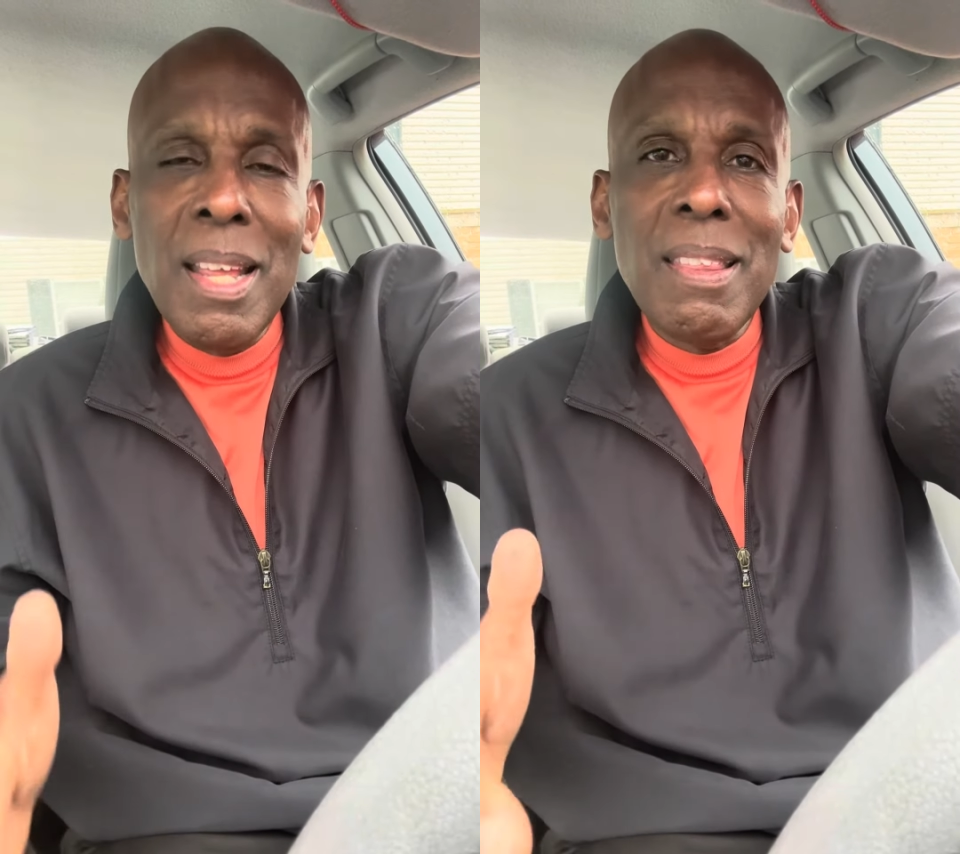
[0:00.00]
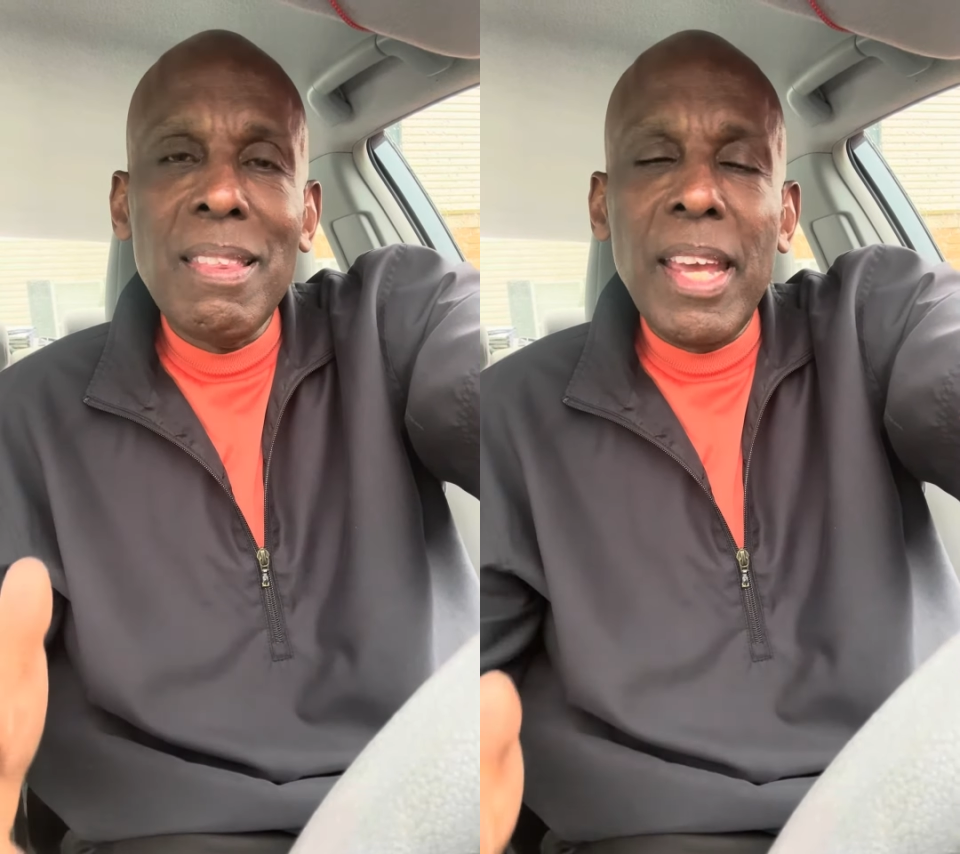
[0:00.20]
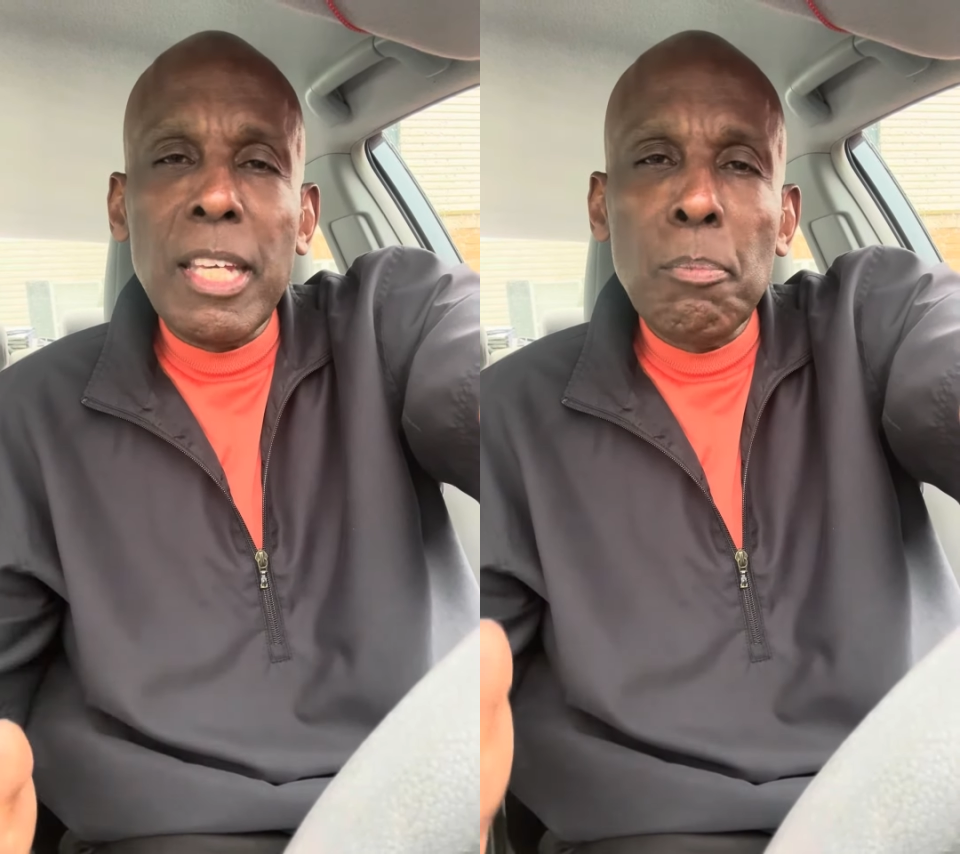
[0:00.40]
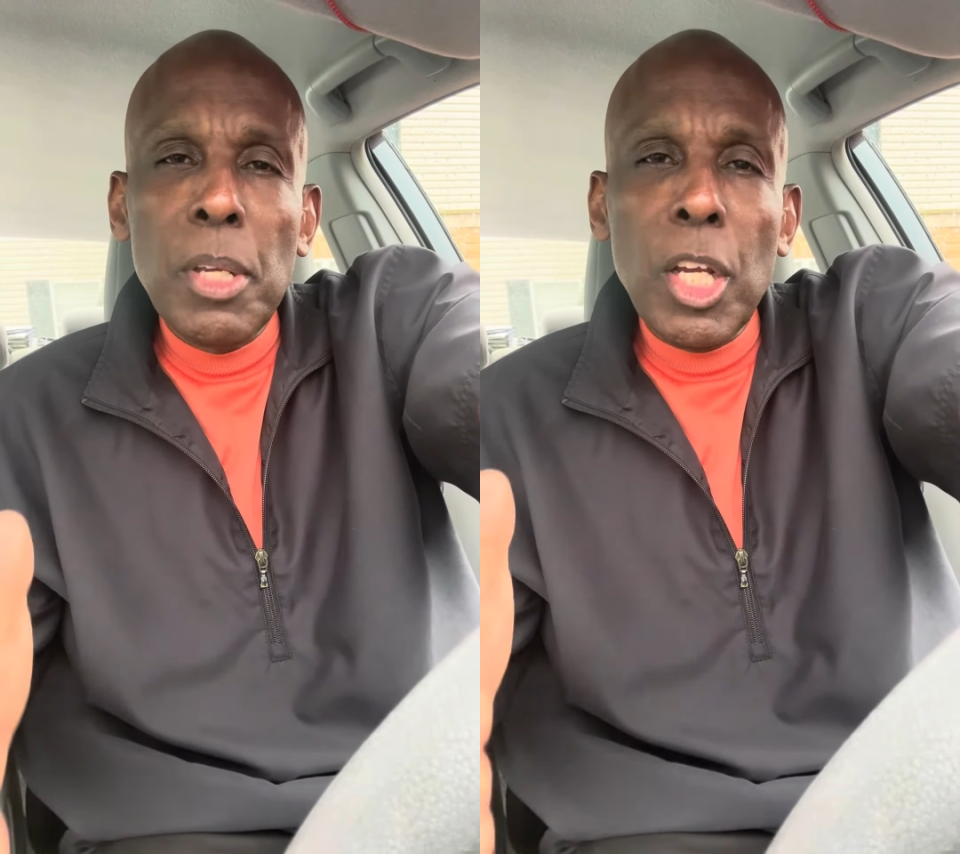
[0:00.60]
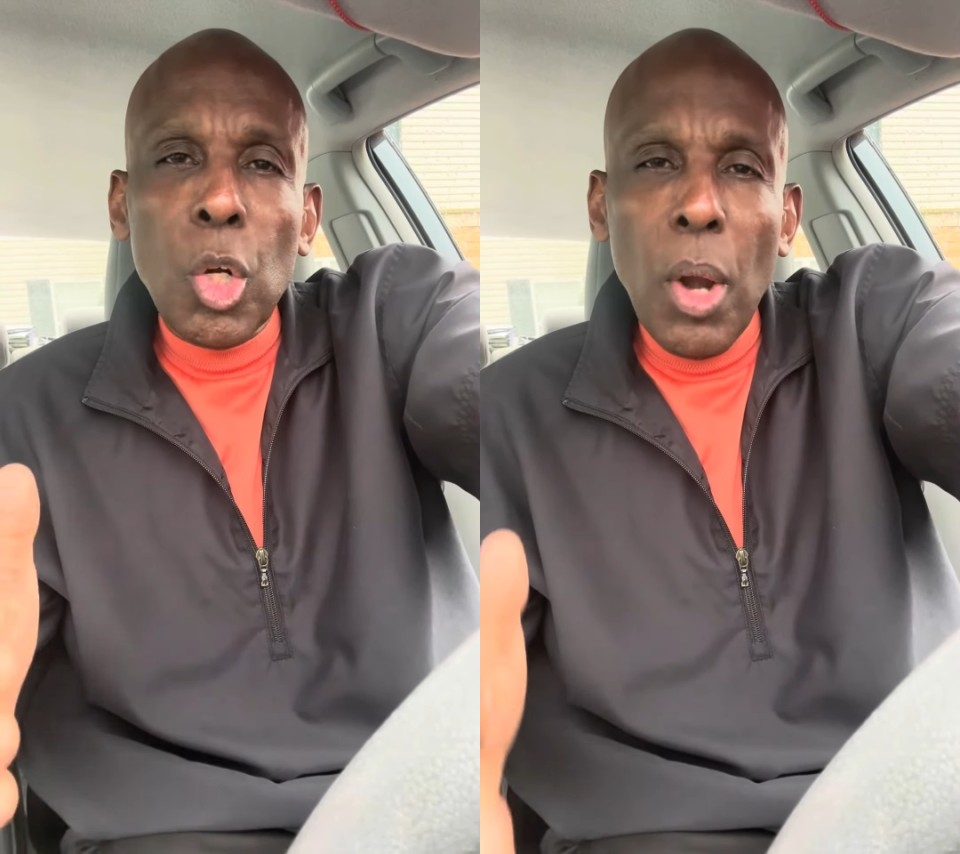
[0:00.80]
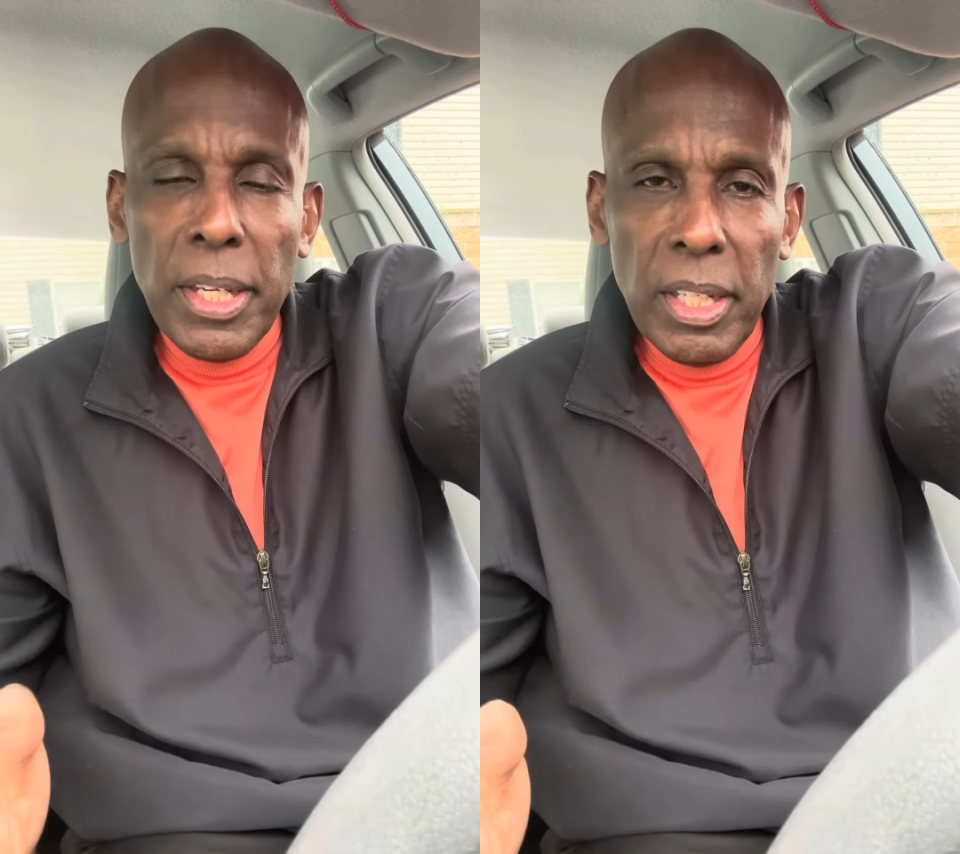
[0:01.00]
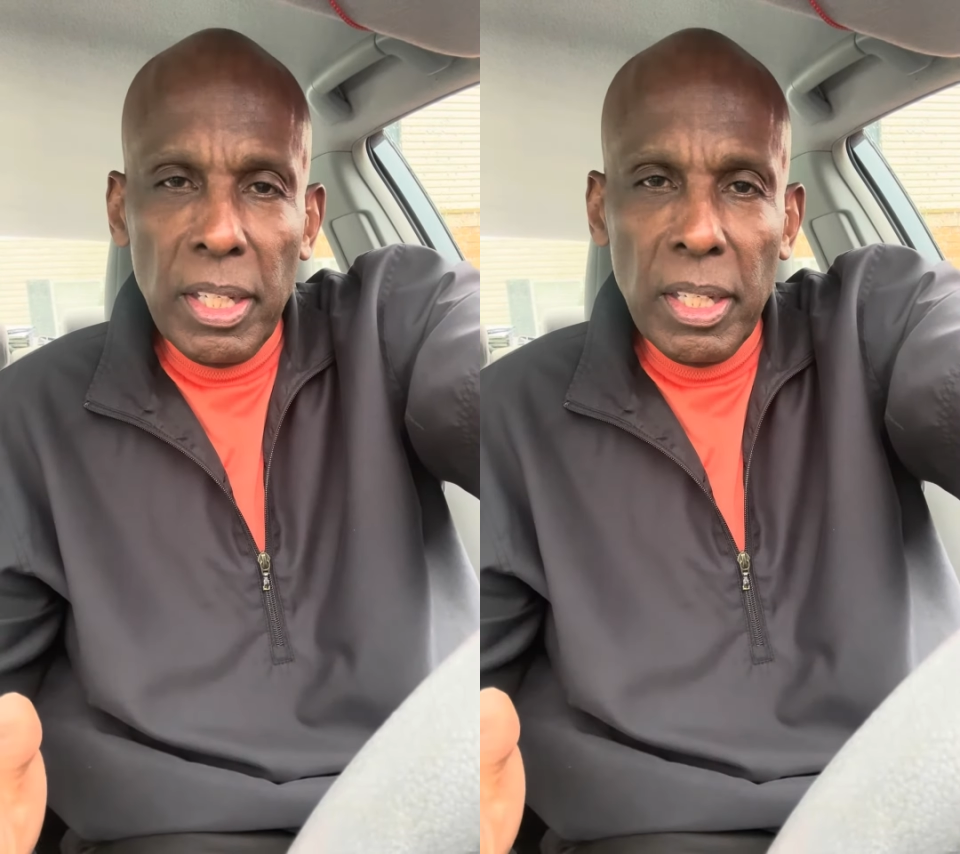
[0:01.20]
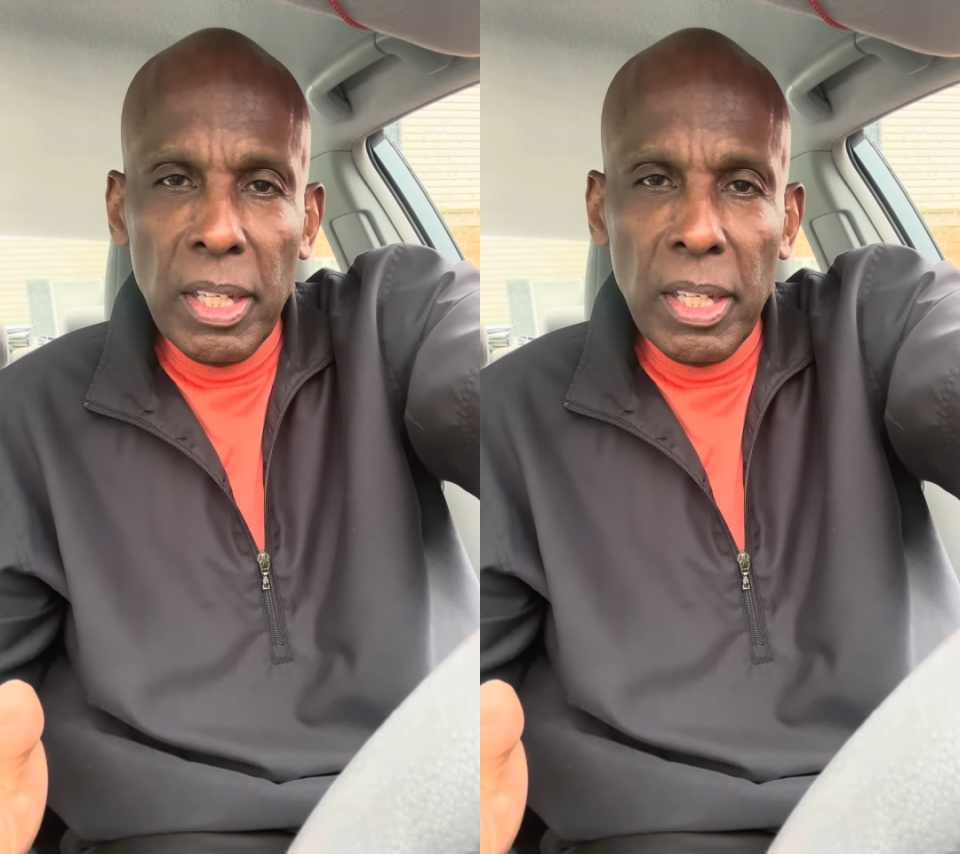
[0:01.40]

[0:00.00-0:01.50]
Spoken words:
they can be cranky,